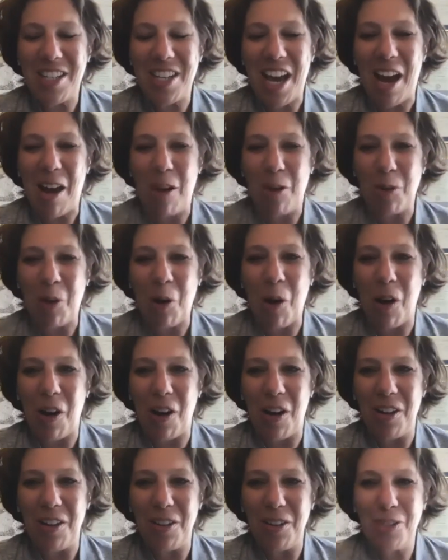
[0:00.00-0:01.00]
town
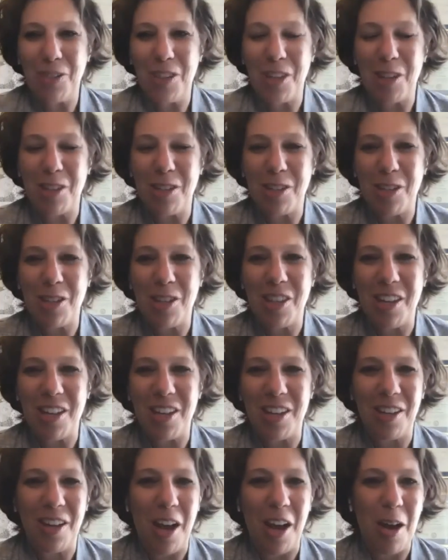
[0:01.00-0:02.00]
hall, the, to
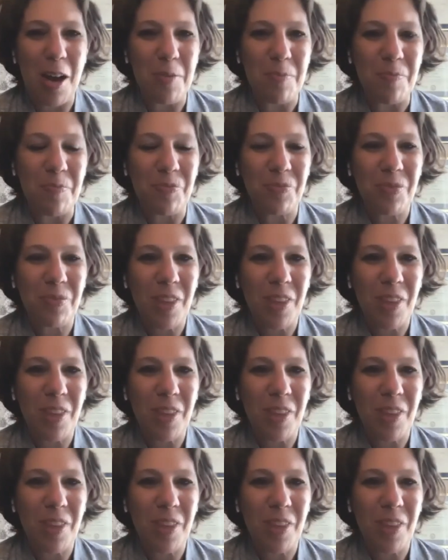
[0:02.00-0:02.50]
the um,